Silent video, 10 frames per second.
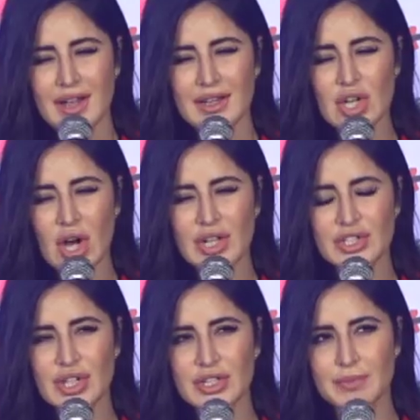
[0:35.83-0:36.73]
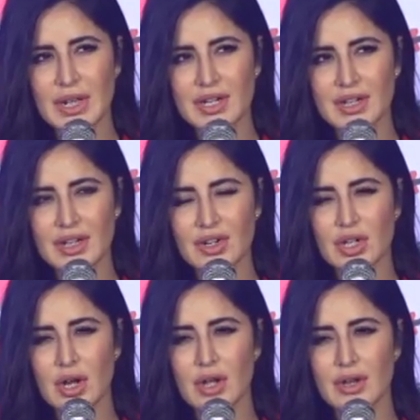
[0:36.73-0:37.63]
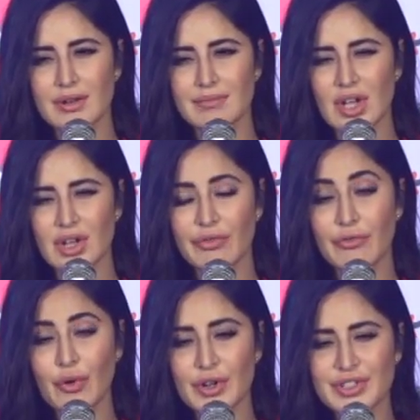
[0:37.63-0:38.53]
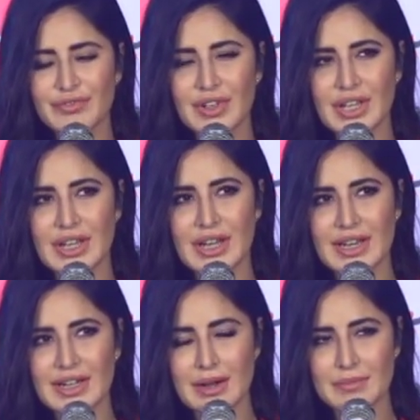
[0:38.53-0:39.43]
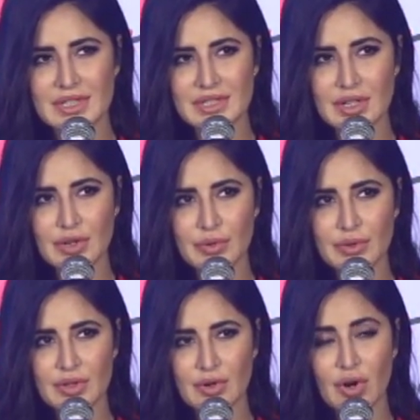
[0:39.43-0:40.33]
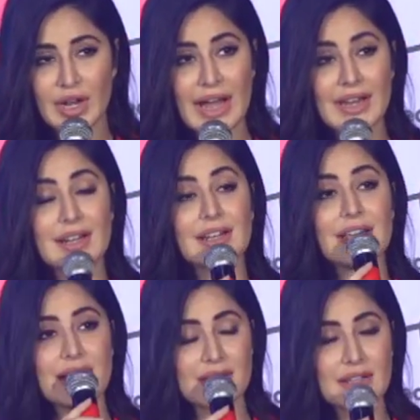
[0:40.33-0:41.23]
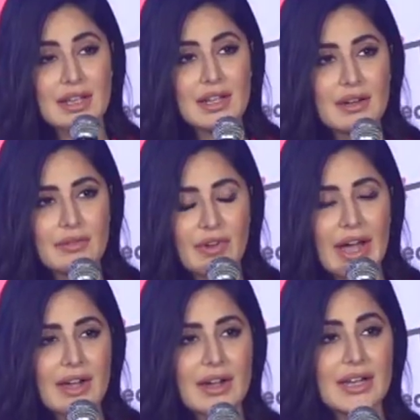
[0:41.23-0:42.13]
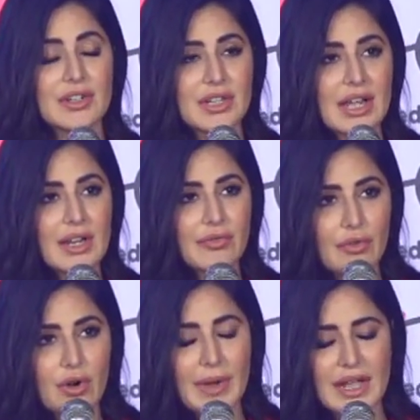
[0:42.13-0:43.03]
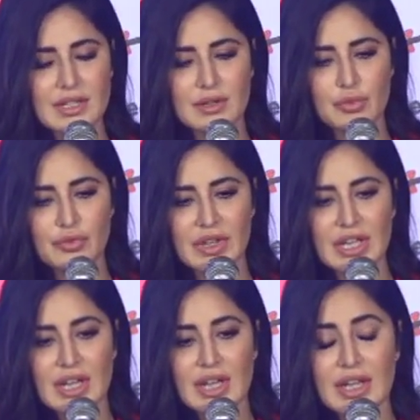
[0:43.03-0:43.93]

non-judgmentally or non non forcefully, and it comes you know organically in in via an entertaining form, as in a movie,